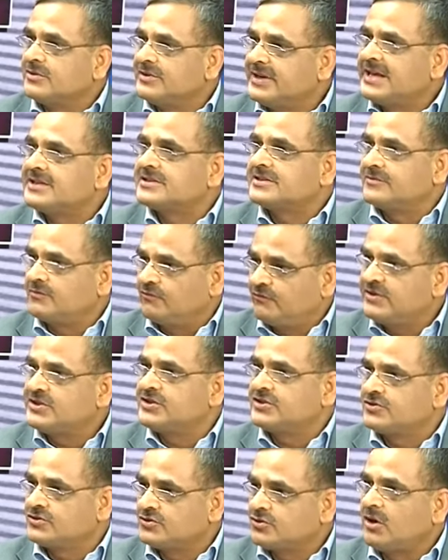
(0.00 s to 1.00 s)
Next, which is
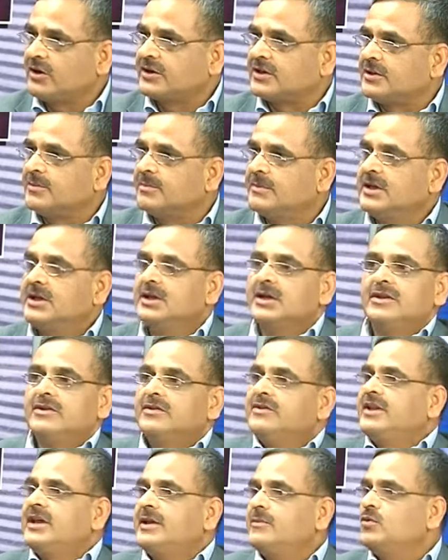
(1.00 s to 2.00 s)
short term,
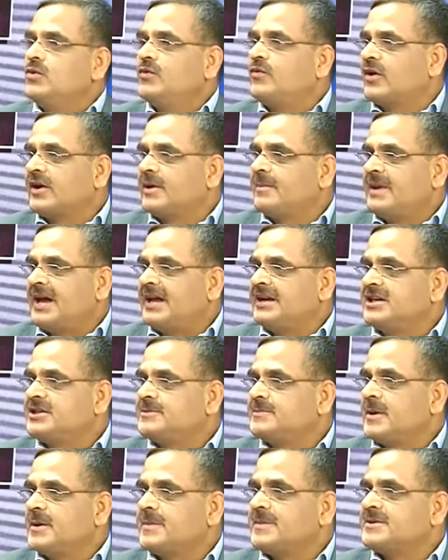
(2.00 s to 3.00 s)
they move for a marriage
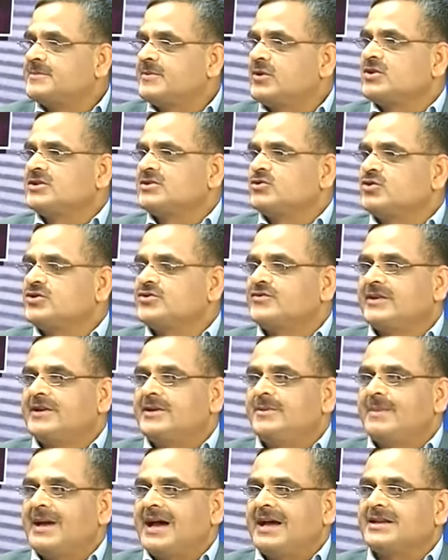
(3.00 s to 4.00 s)
purpose, because
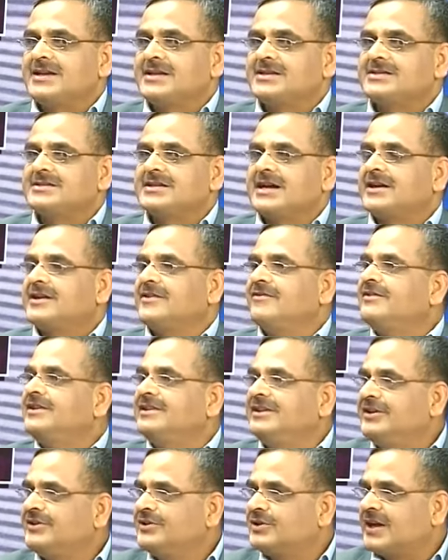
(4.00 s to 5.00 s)
usually marriages are done
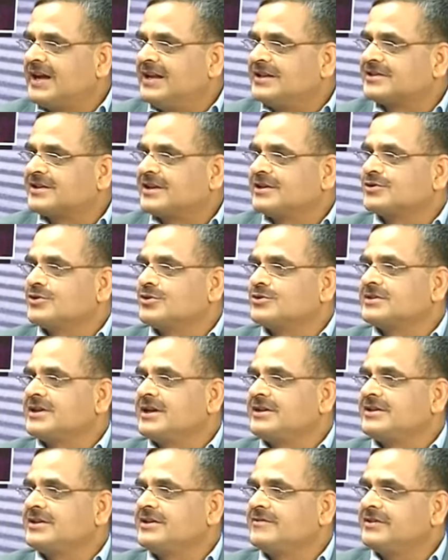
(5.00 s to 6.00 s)
within the cultural
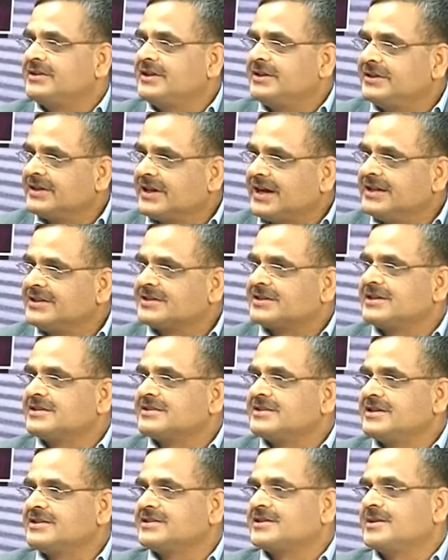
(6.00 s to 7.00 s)
society, within the cultural
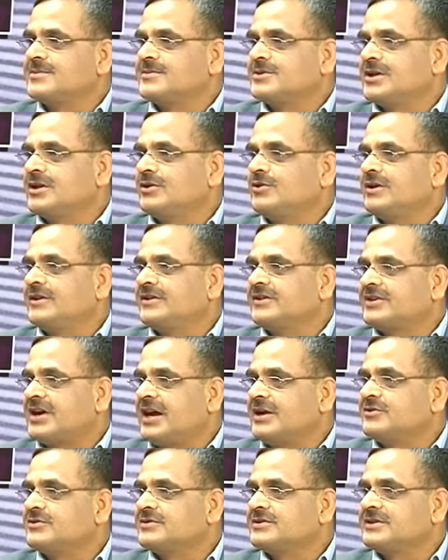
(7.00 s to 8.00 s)
systems. They
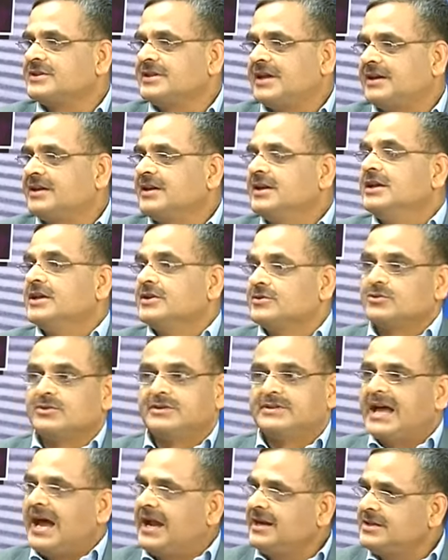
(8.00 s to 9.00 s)
try to see that. So
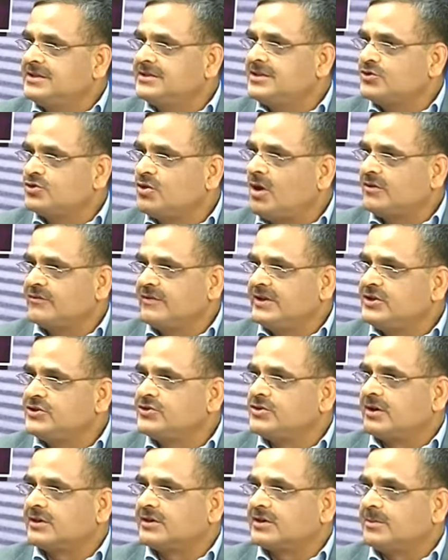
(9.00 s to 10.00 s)
that is a very
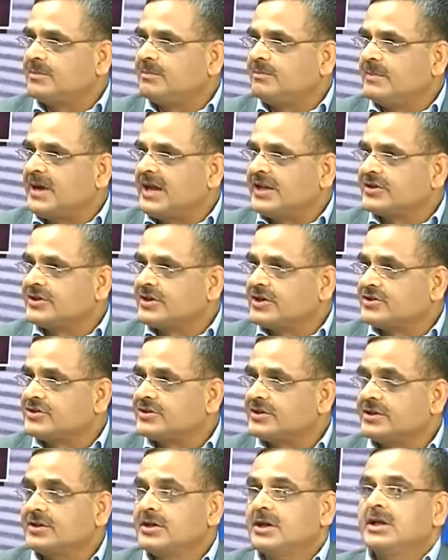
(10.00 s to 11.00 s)
short term
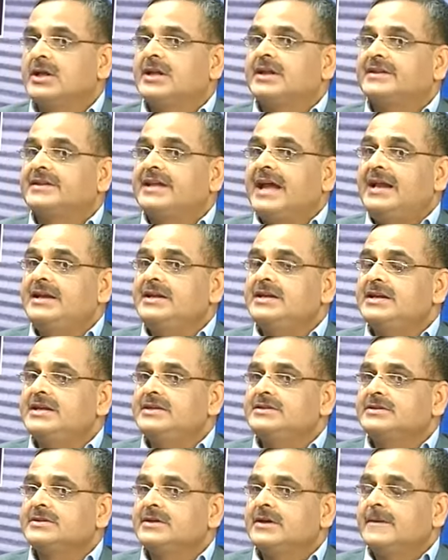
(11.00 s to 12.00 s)
migration. Then
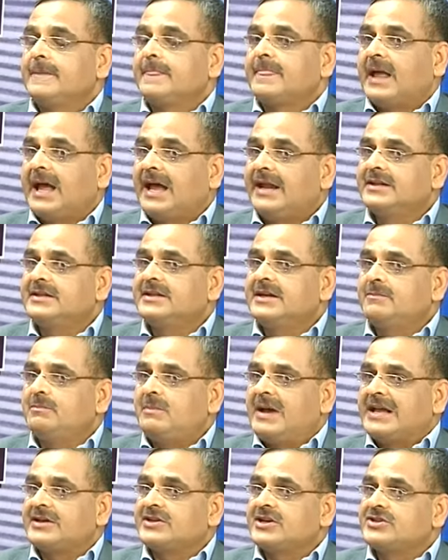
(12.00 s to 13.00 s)
is another
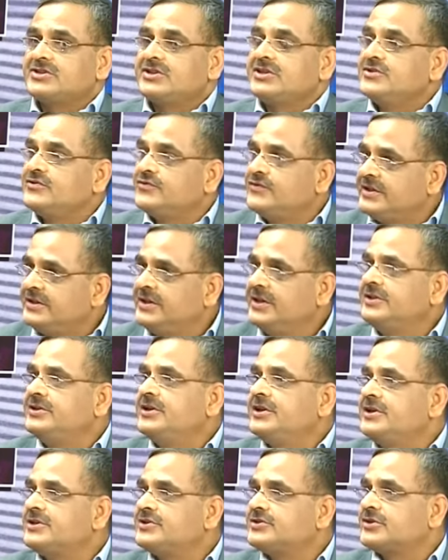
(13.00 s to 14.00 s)
migration is within the
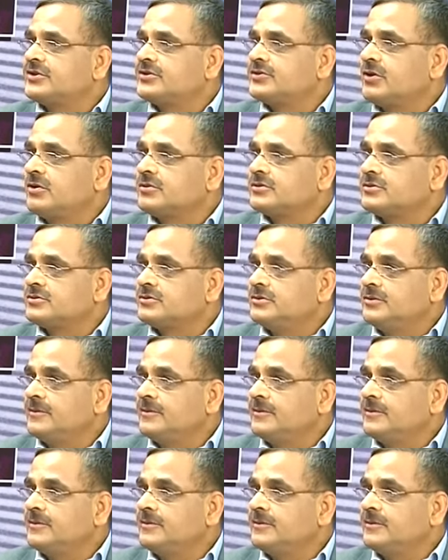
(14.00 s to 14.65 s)
district also.